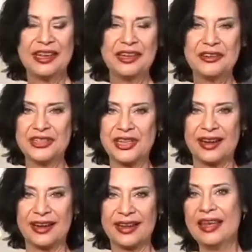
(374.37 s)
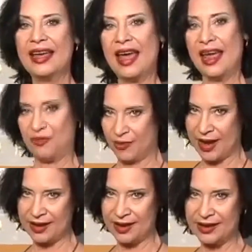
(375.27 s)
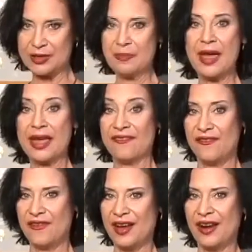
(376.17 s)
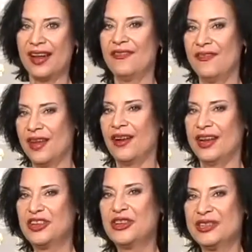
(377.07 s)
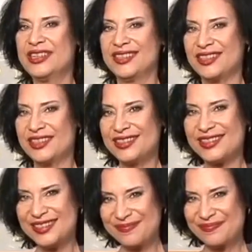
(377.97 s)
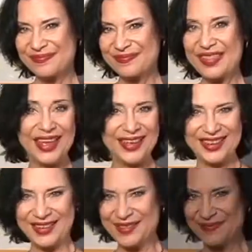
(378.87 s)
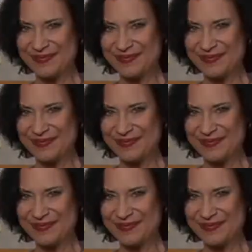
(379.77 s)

energetic, and ready to make very, very good decisions. Thank you.